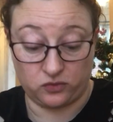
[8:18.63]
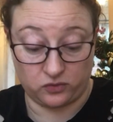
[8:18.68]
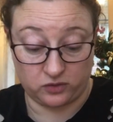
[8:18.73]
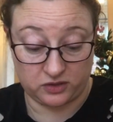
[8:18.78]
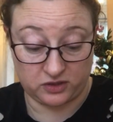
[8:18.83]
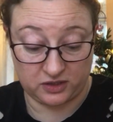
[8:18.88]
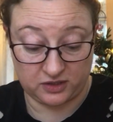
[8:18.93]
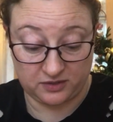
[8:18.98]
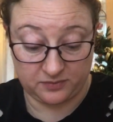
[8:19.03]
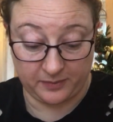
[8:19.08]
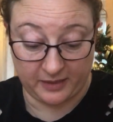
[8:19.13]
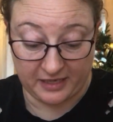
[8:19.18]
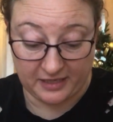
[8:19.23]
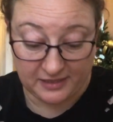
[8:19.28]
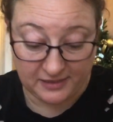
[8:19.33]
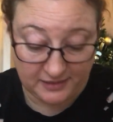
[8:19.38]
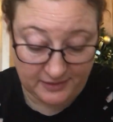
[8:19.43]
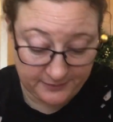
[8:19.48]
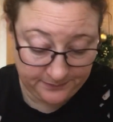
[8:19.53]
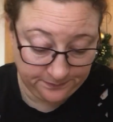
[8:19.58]
Yorkshire
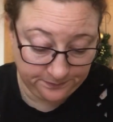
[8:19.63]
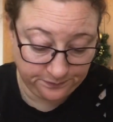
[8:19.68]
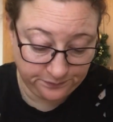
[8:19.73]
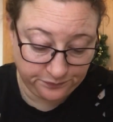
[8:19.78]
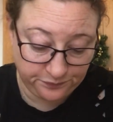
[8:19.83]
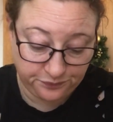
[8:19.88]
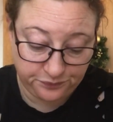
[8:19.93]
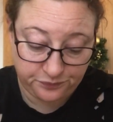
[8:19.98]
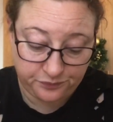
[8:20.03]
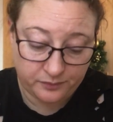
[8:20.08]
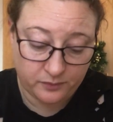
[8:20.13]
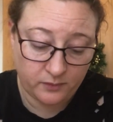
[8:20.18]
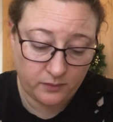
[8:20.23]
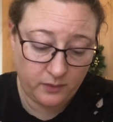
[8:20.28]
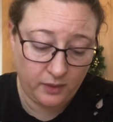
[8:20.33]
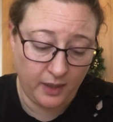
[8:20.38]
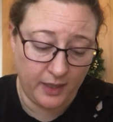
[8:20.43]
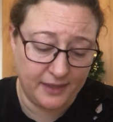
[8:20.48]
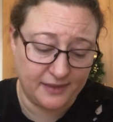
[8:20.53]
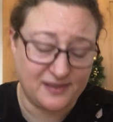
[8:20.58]
Spinners.
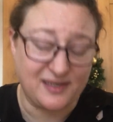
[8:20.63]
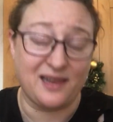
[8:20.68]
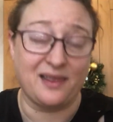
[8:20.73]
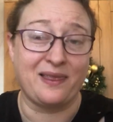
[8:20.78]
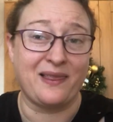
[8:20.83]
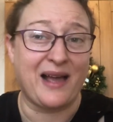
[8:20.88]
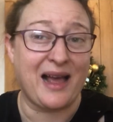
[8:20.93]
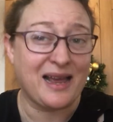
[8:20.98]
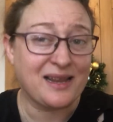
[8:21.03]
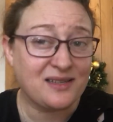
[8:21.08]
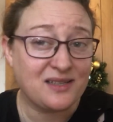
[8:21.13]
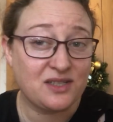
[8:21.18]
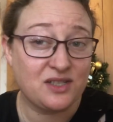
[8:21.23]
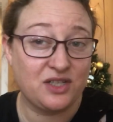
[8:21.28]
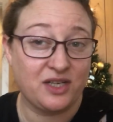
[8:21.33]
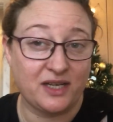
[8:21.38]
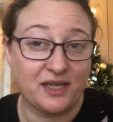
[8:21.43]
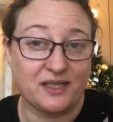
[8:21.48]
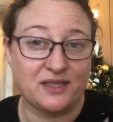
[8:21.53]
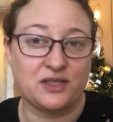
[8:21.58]
It's last
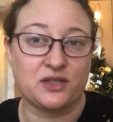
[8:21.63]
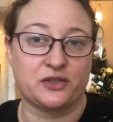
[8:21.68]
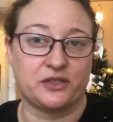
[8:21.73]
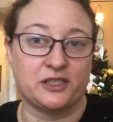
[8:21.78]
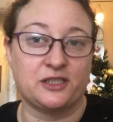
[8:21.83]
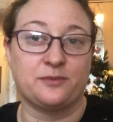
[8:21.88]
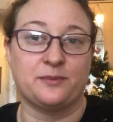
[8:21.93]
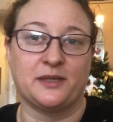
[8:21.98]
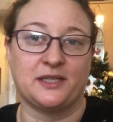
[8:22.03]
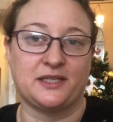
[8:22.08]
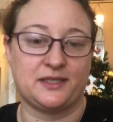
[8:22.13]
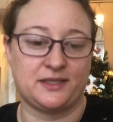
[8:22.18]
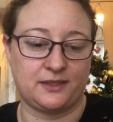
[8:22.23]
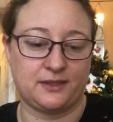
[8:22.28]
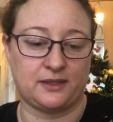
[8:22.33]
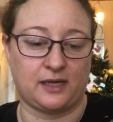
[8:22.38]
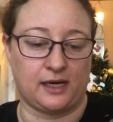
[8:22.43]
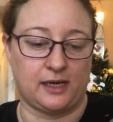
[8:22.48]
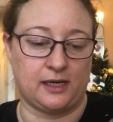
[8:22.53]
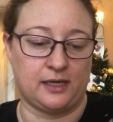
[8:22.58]
year's
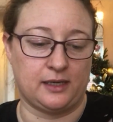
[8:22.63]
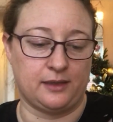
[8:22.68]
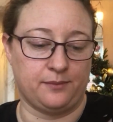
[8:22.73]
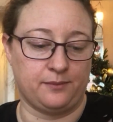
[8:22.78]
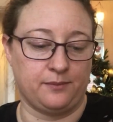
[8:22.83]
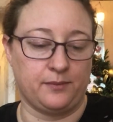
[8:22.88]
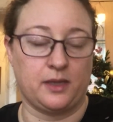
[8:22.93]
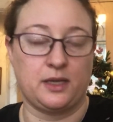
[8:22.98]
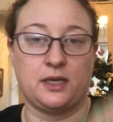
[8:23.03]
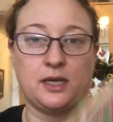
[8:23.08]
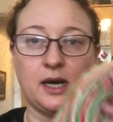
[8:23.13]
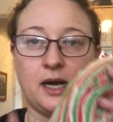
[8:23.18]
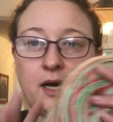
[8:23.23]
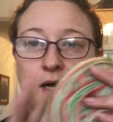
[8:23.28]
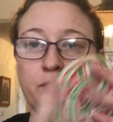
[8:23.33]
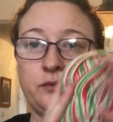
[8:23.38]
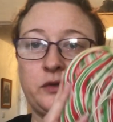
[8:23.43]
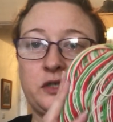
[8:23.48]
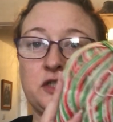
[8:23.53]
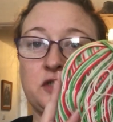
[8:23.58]
Christmas
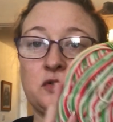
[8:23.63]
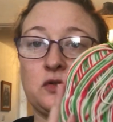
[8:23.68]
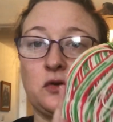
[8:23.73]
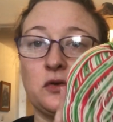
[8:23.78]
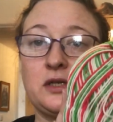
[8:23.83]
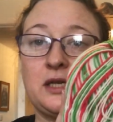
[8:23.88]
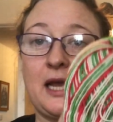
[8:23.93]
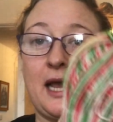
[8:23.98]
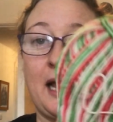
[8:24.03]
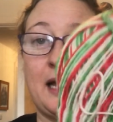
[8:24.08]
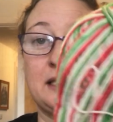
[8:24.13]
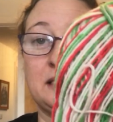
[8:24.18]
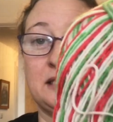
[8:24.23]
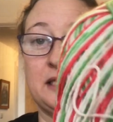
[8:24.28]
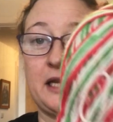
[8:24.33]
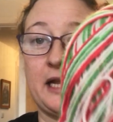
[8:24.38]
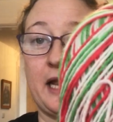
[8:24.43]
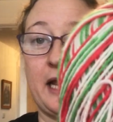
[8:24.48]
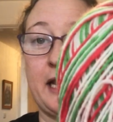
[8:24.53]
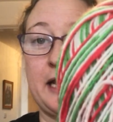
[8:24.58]
yarn, which is called Candy
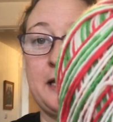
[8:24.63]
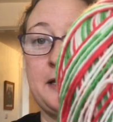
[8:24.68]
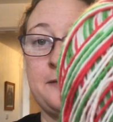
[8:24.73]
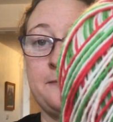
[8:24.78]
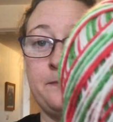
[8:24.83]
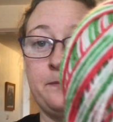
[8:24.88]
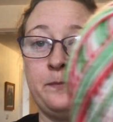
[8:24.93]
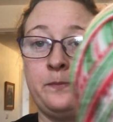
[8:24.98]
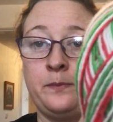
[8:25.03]
Cane.